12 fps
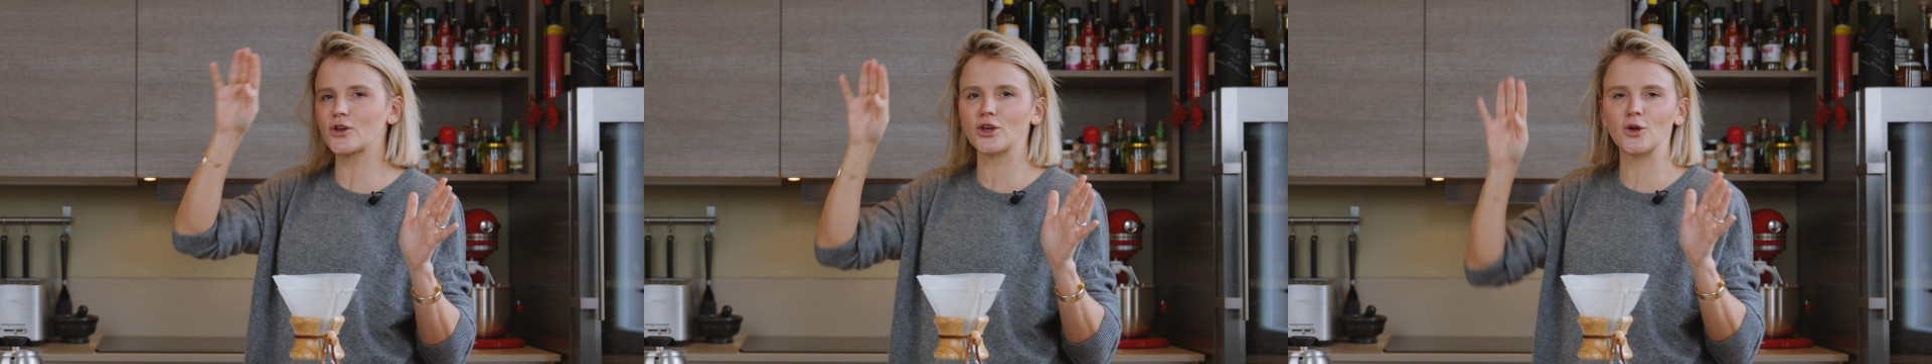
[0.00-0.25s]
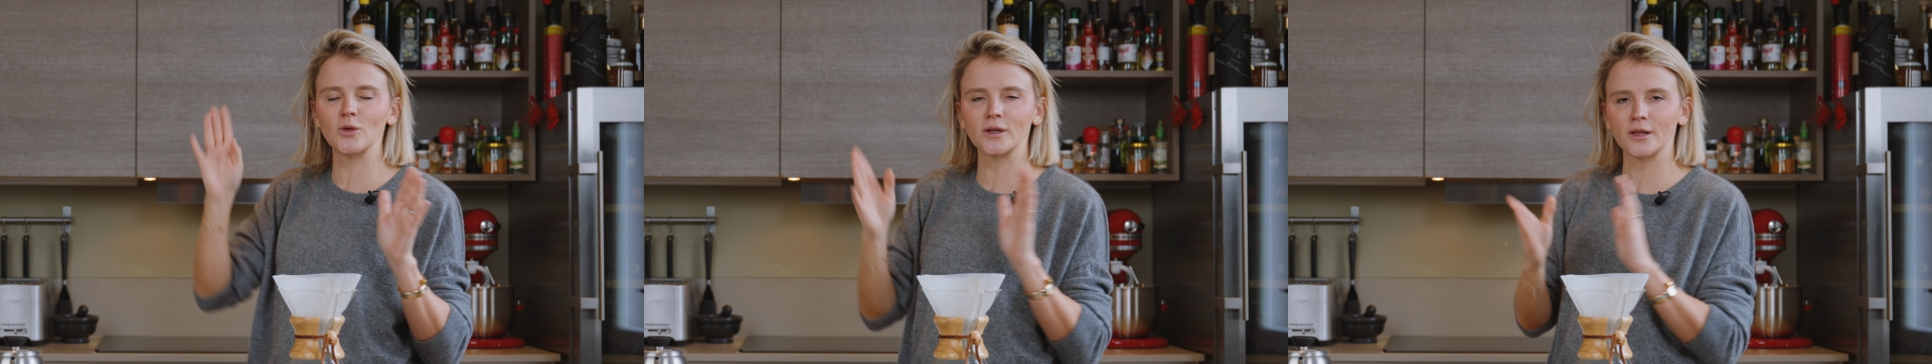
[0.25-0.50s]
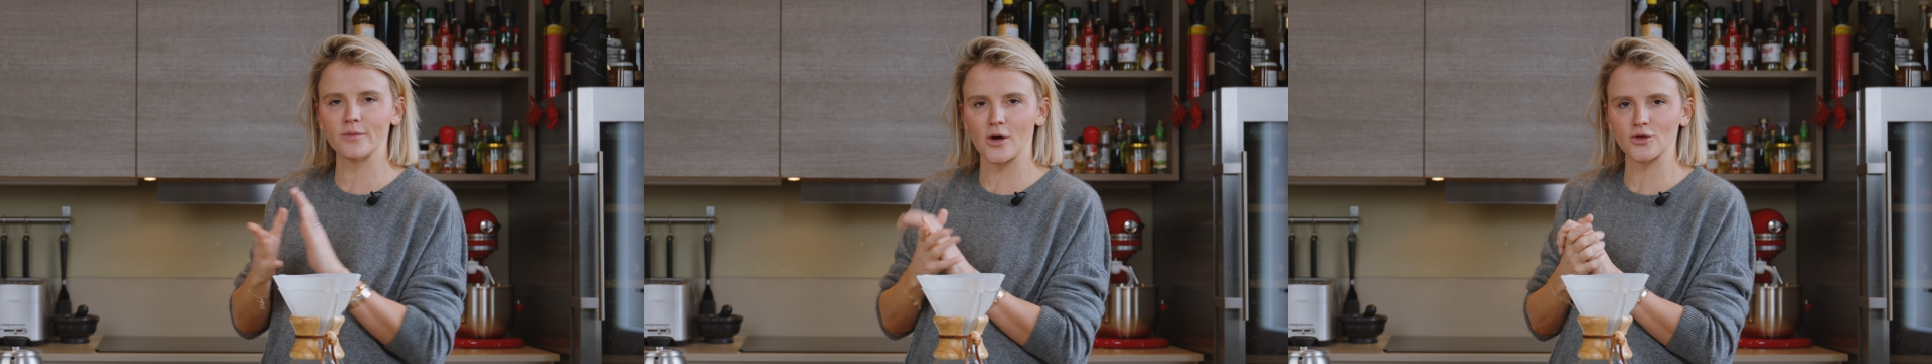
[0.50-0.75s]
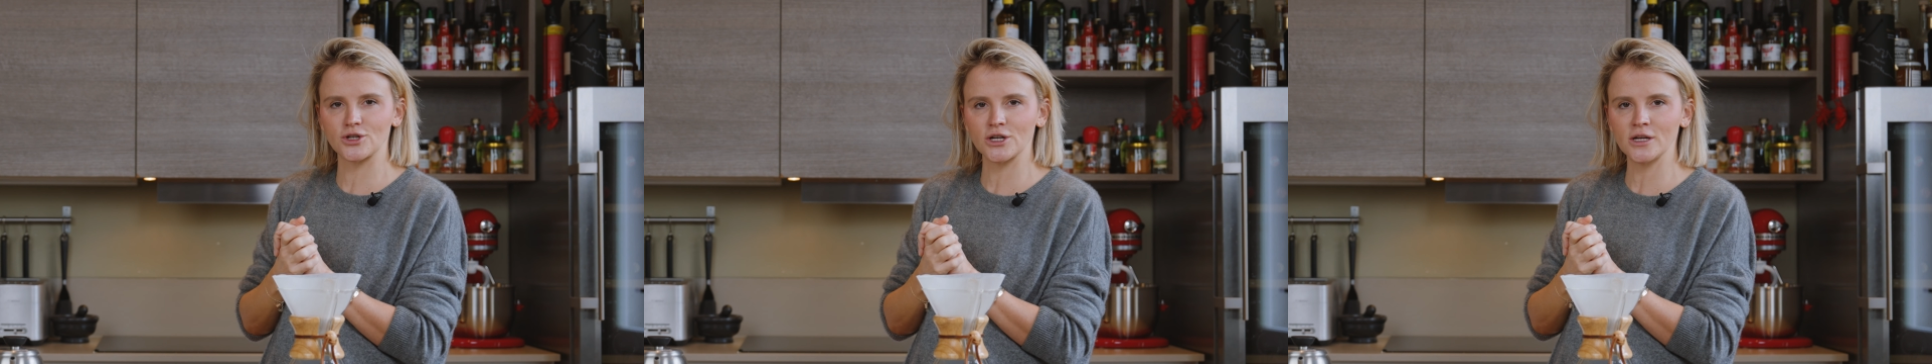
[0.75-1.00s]
cute little
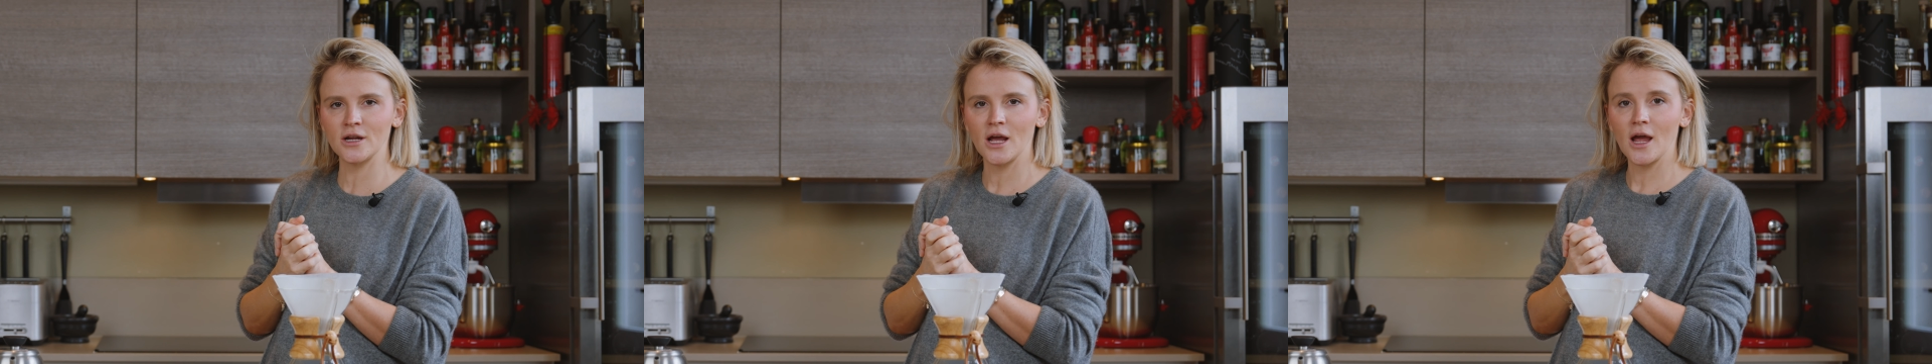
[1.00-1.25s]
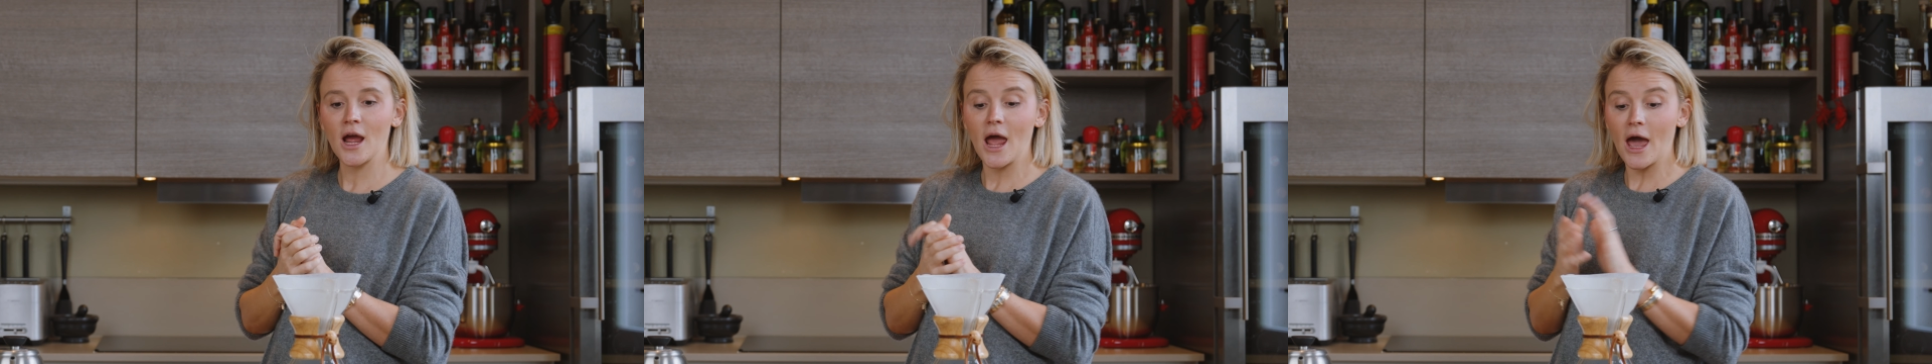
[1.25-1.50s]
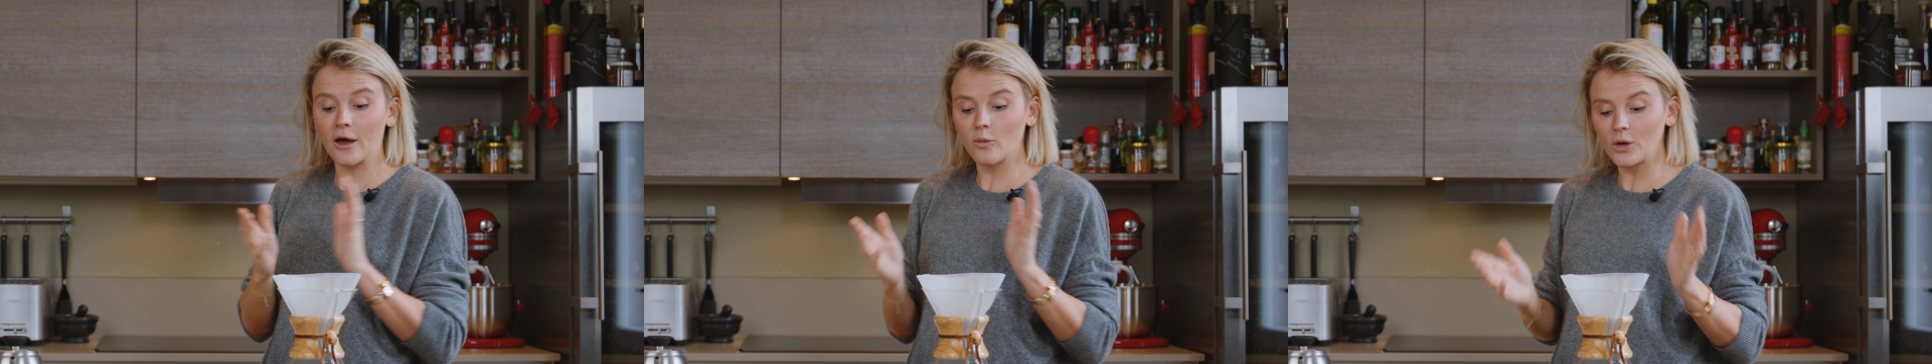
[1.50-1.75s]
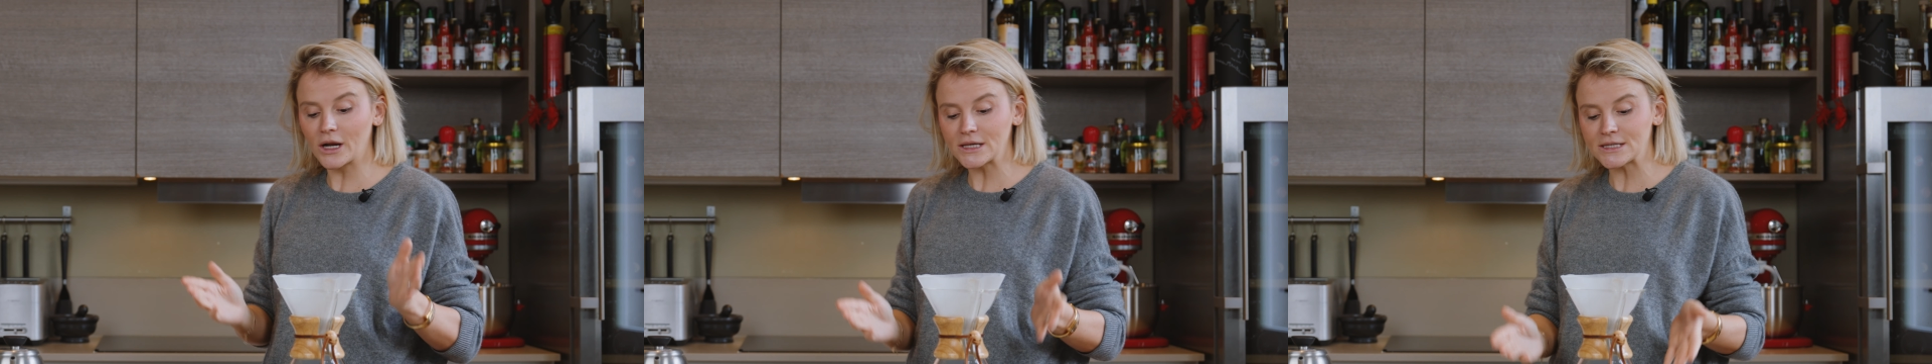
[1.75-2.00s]
motion. And when I